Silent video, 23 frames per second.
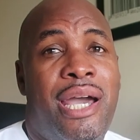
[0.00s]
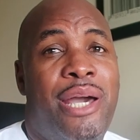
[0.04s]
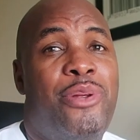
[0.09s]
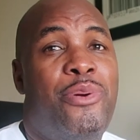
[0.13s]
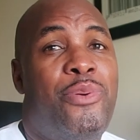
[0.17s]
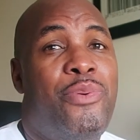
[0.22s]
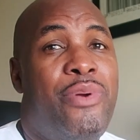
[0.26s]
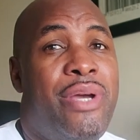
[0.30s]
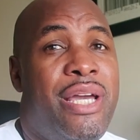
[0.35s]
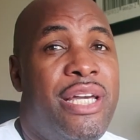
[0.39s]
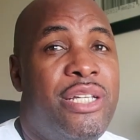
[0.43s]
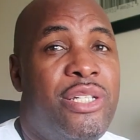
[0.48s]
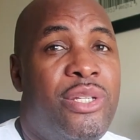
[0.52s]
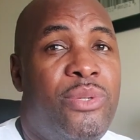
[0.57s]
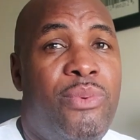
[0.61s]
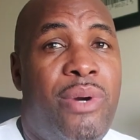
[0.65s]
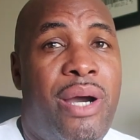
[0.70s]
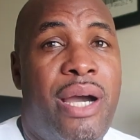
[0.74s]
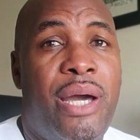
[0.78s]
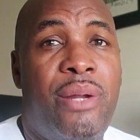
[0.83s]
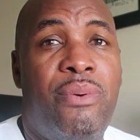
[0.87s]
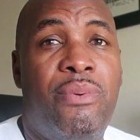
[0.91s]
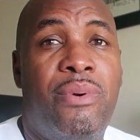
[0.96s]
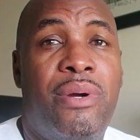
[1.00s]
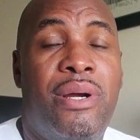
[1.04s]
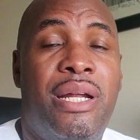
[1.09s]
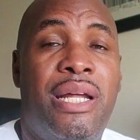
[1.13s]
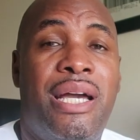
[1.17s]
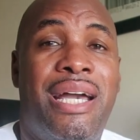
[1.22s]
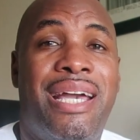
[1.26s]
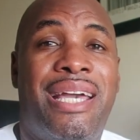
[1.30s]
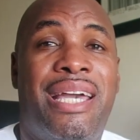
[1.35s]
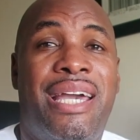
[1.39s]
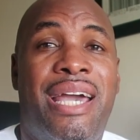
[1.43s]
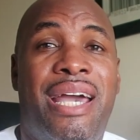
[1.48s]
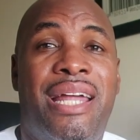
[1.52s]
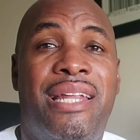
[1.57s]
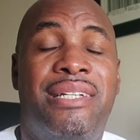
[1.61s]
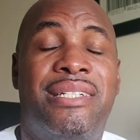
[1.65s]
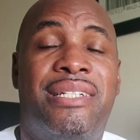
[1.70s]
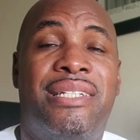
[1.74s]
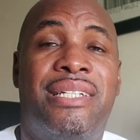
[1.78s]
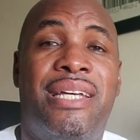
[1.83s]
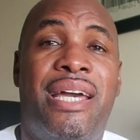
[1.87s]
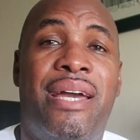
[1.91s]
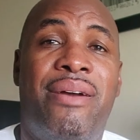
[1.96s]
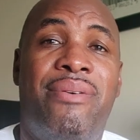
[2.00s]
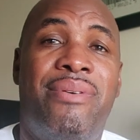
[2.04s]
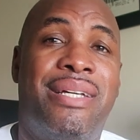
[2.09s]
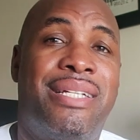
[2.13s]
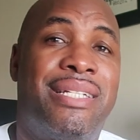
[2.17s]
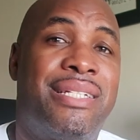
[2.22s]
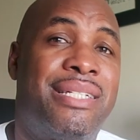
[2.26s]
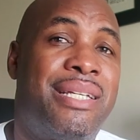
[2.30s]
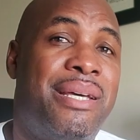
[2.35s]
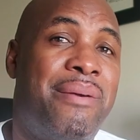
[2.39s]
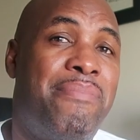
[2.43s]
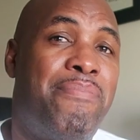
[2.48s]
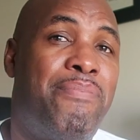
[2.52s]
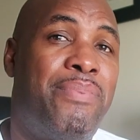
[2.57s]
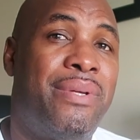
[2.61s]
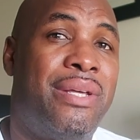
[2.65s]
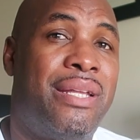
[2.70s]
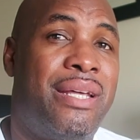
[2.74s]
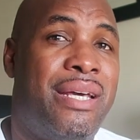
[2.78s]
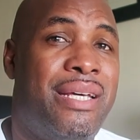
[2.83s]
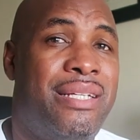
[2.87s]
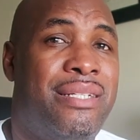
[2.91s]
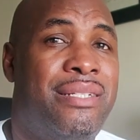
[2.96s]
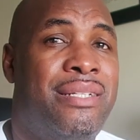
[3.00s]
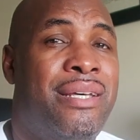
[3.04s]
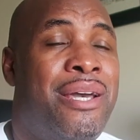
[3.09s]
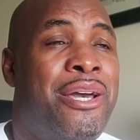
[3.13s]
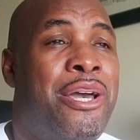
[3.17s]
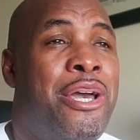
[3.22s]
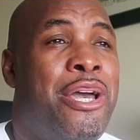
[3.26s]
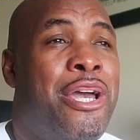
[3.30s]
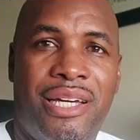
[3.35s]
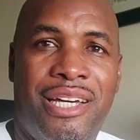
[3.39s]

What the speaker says: And the reason why the word again is there is simply this.